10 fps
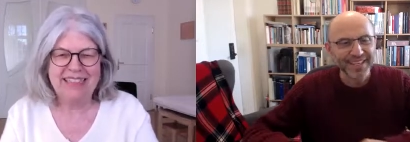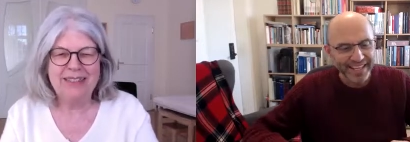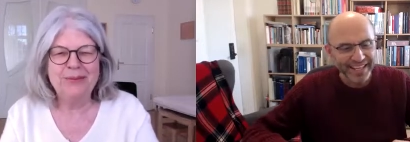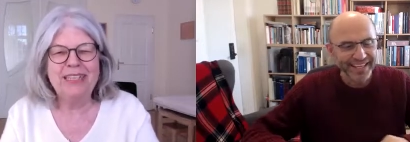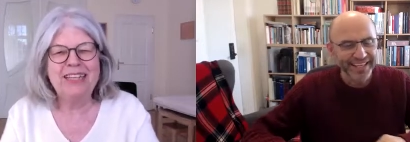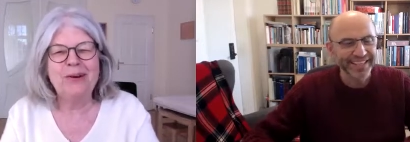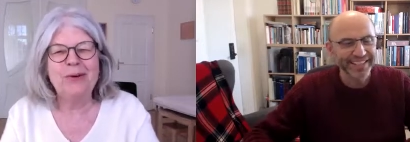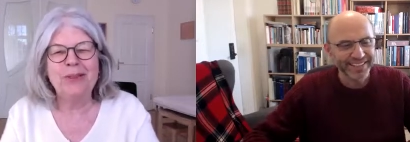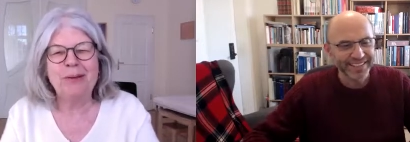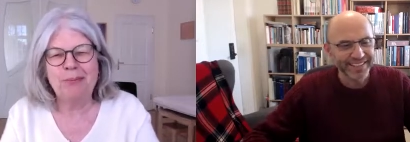Speaker 1: we
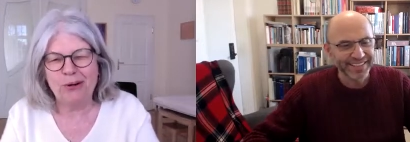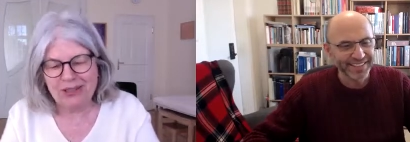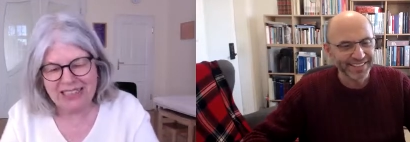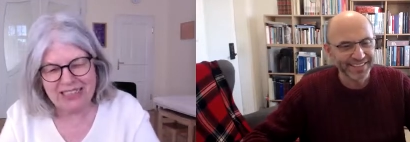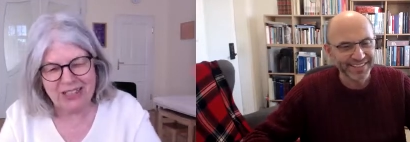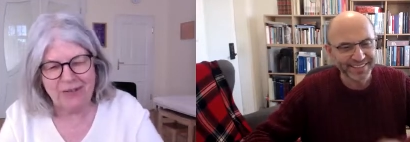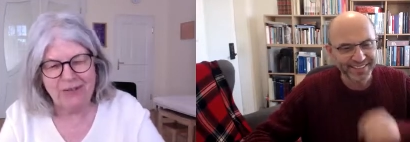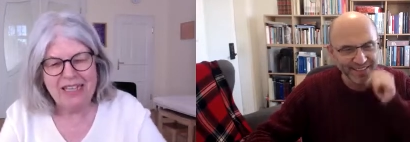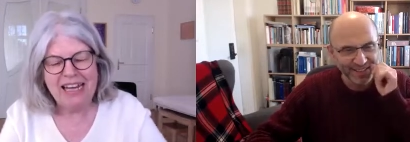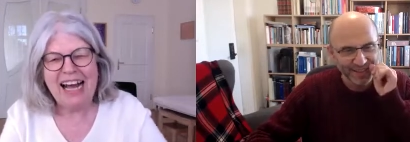go the process of
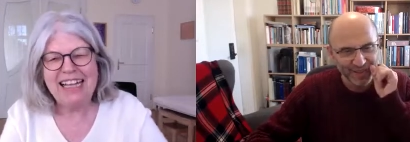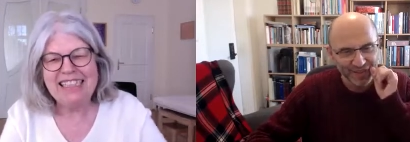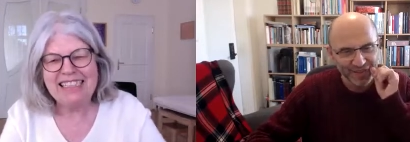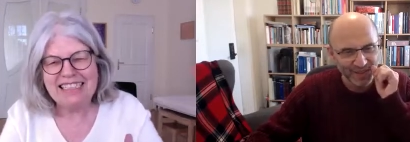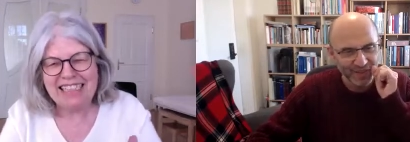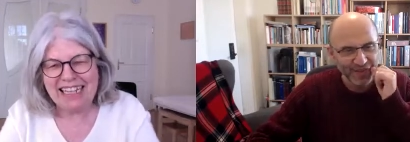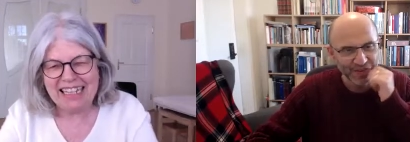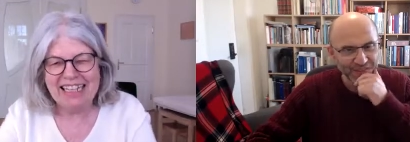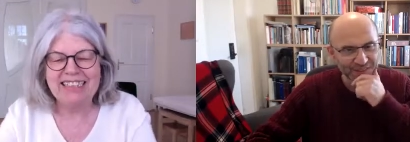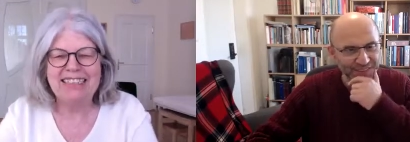
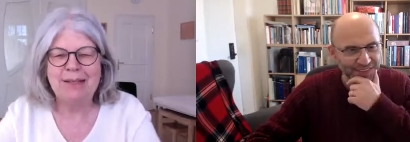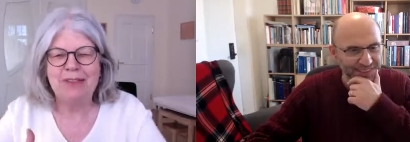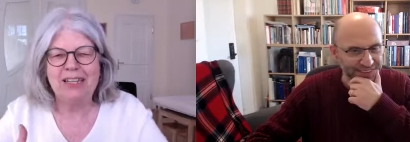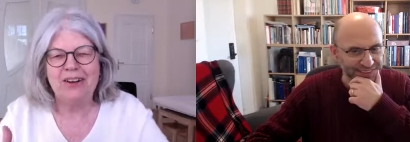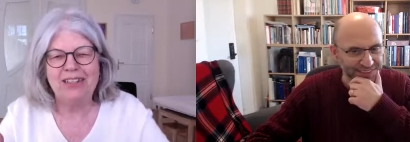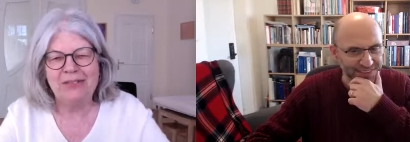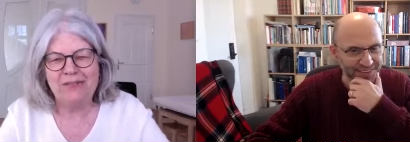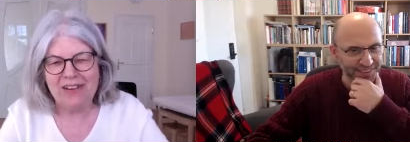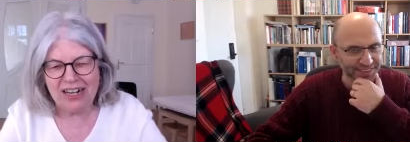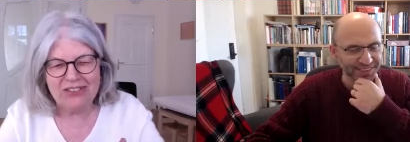understanding something on a
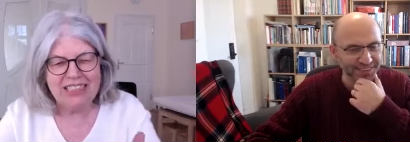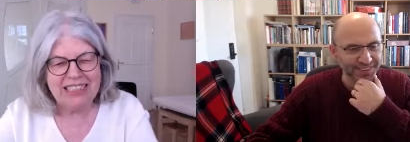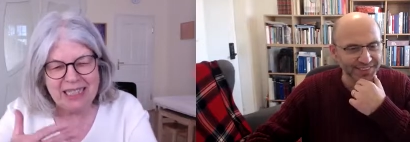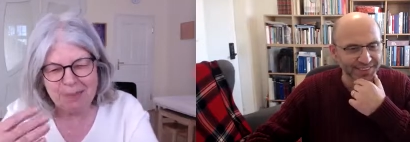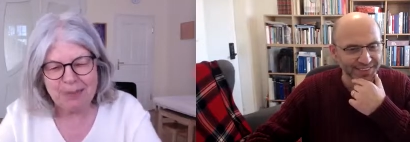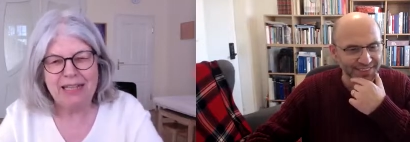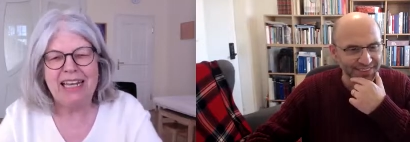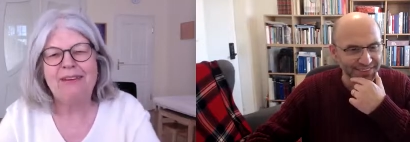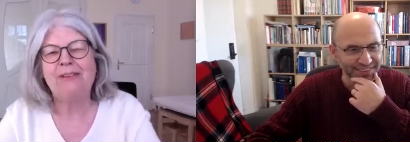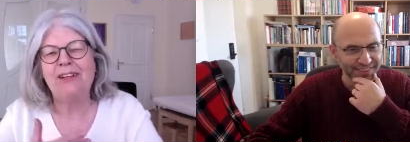very deeper
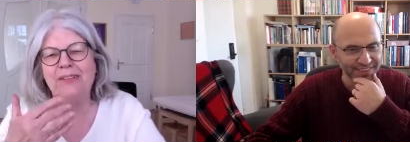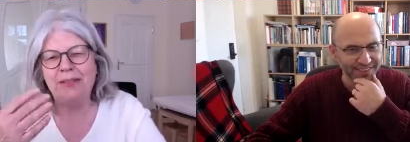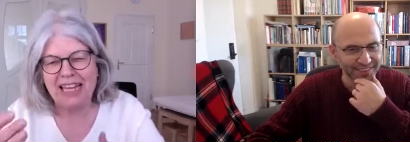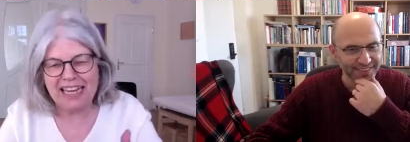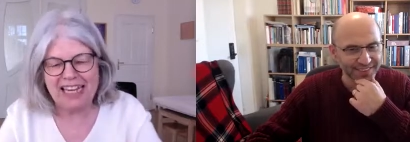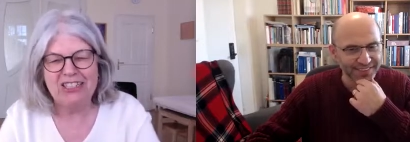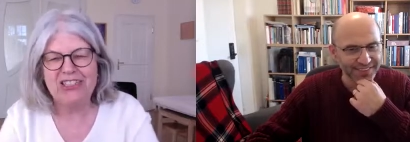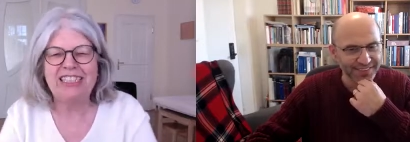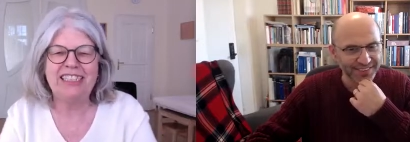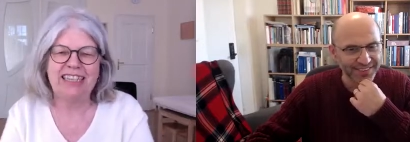level on the
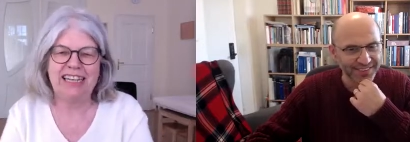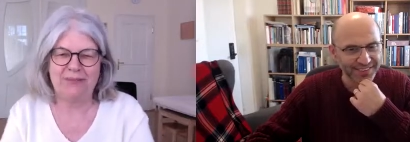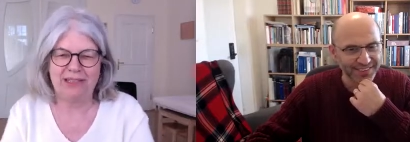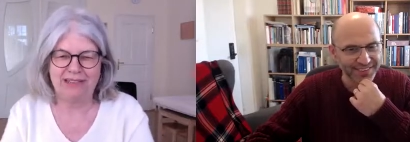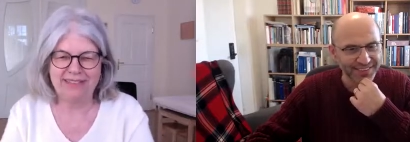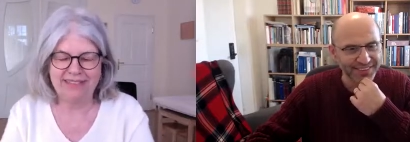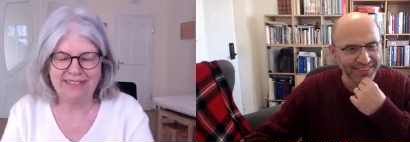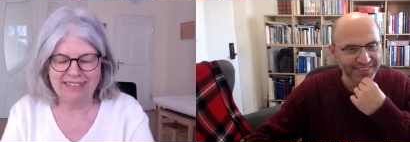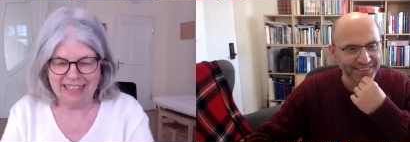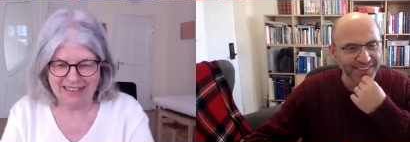energetic level
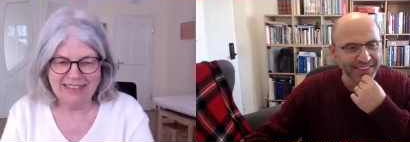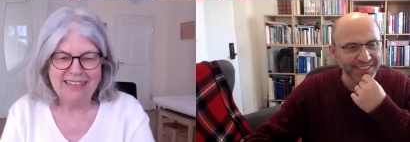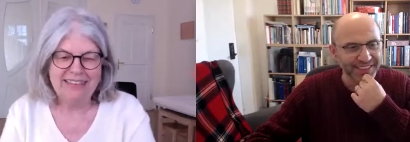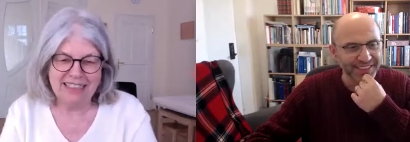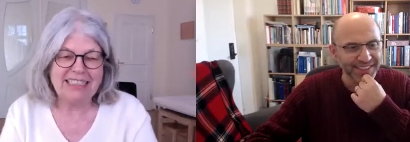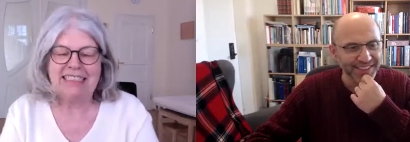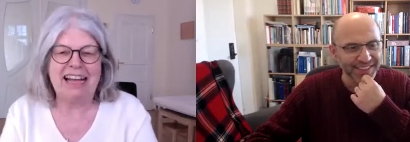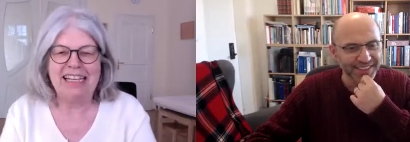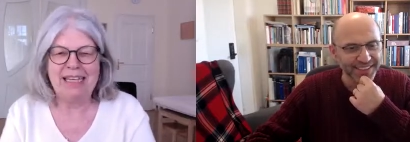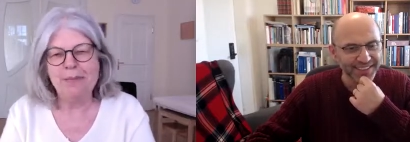yeah this is
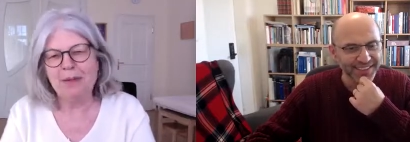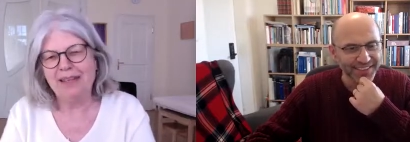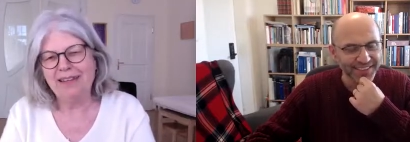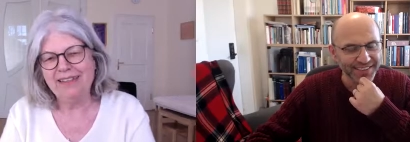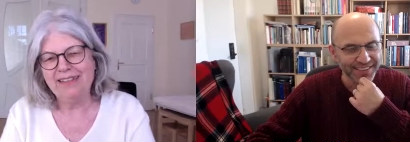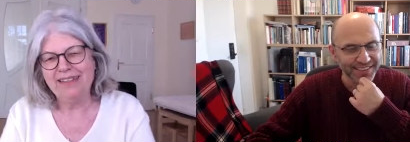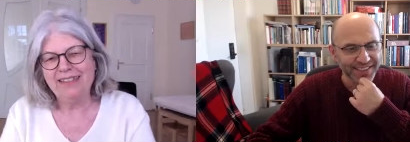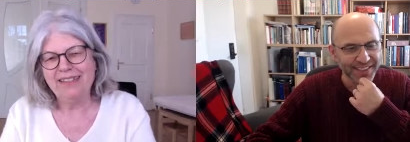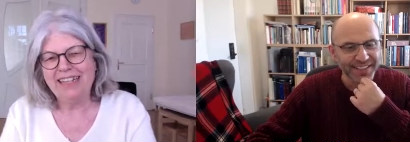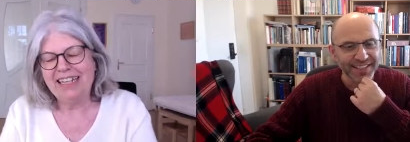alchemy
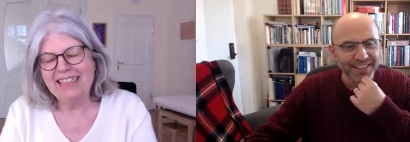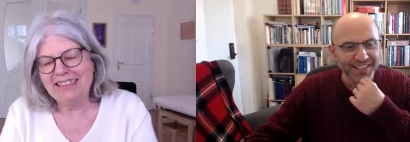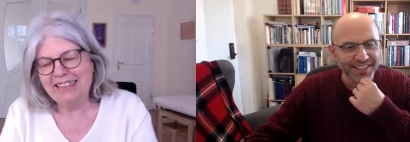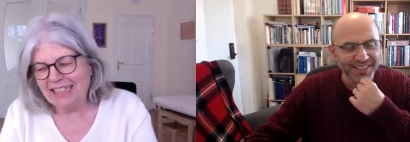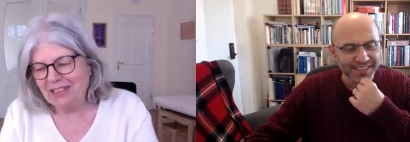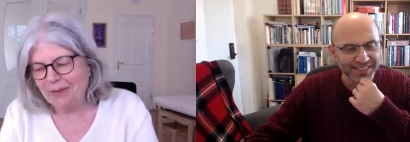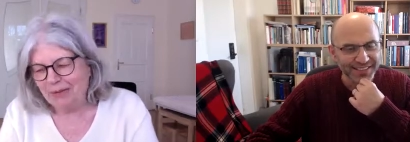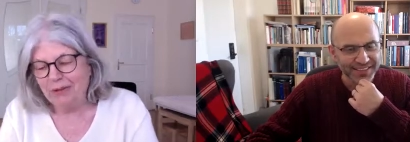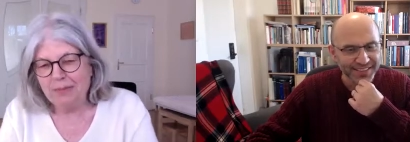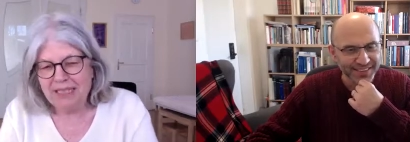and that's why
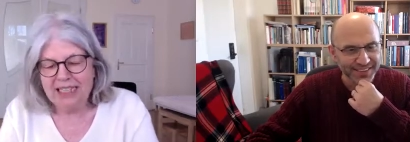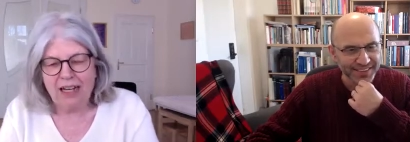for me